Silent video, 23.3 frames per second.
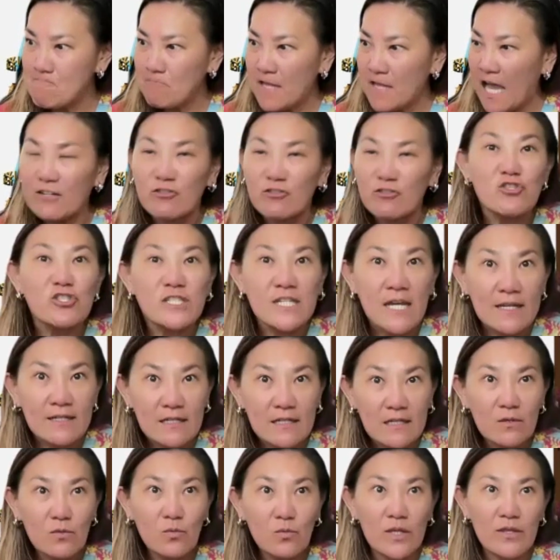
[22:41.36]

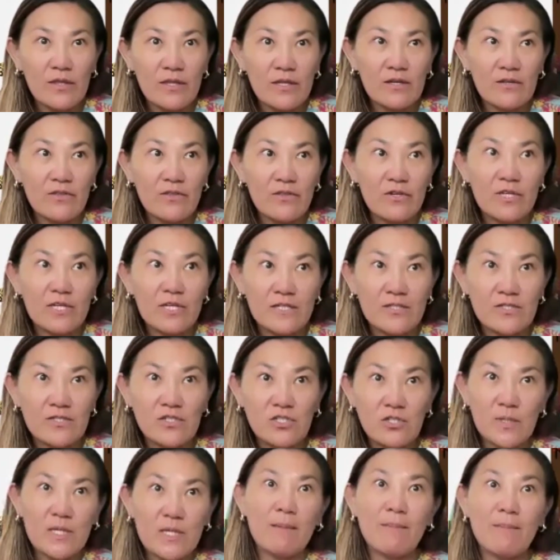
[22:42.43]
understanding what their kids are
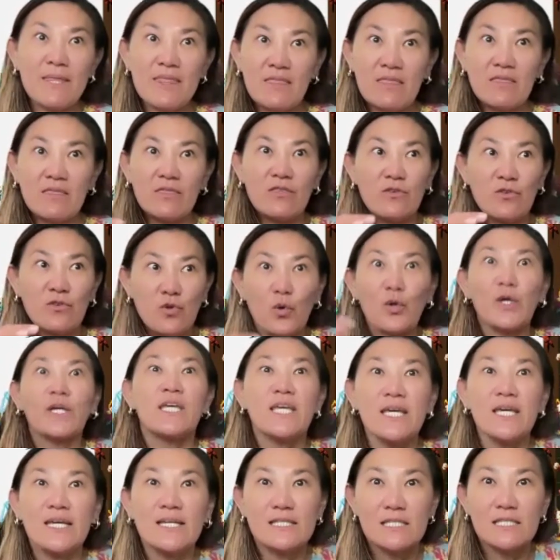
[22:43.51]
doing, I mean, your
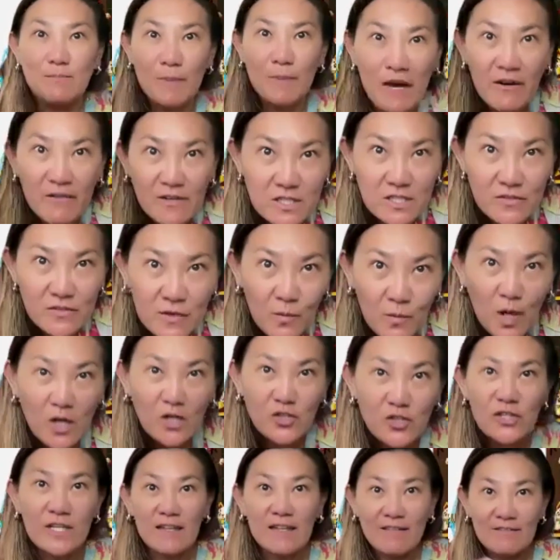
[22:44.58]
kids, parents, if you're
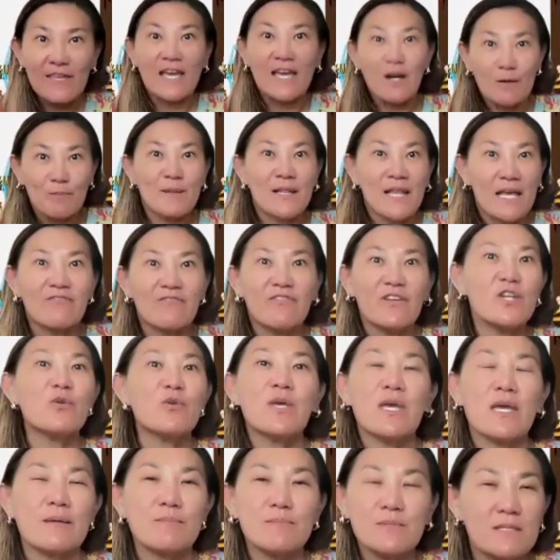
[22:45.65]
watching, like they are playing video
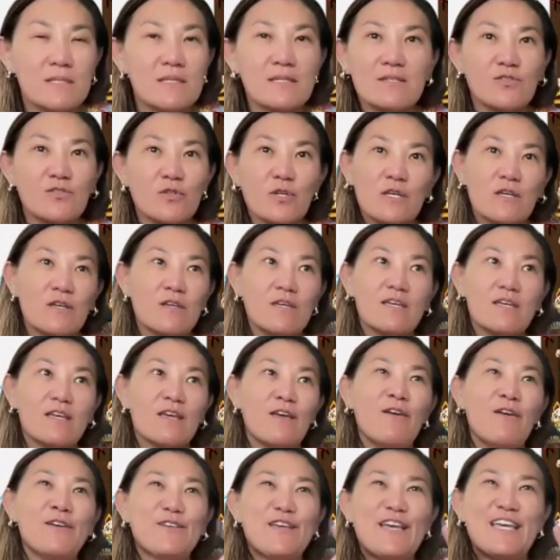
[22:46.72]
games. So
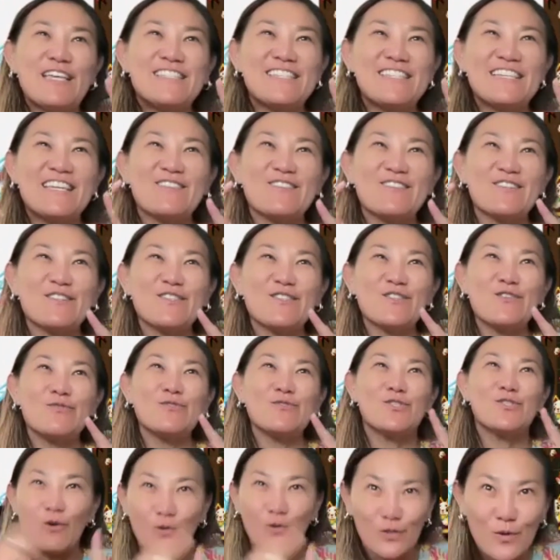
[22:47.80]
it's either you
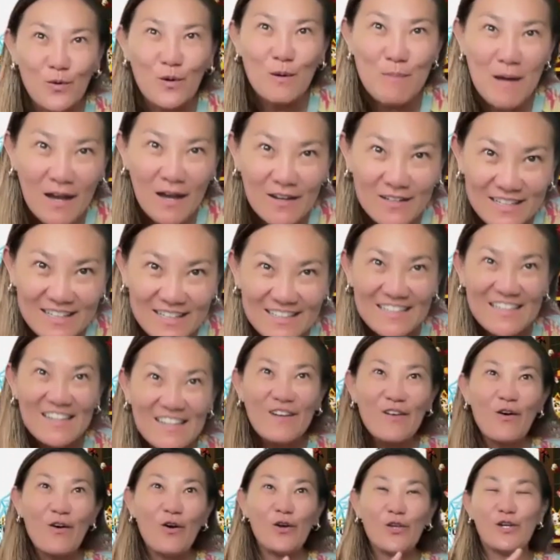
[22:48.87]
don't know about it
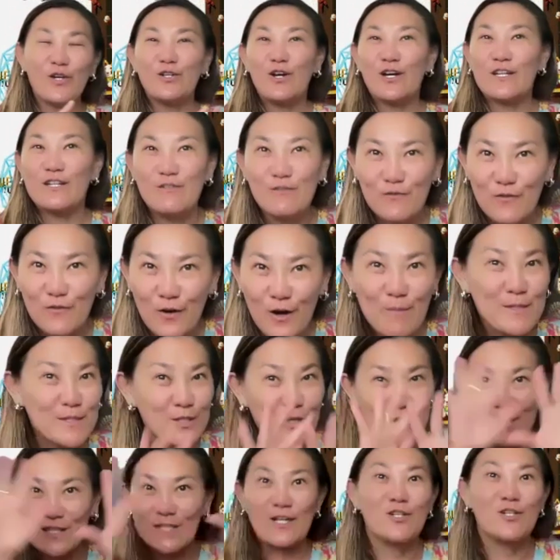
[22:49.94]
or you're not informed. It's
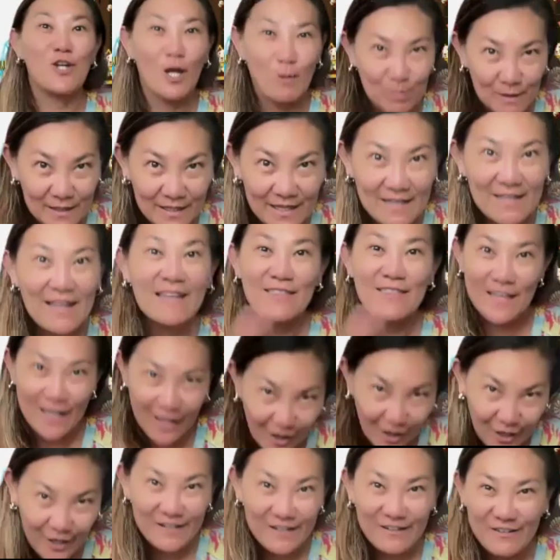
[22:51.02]
not that they're not playing, like they are,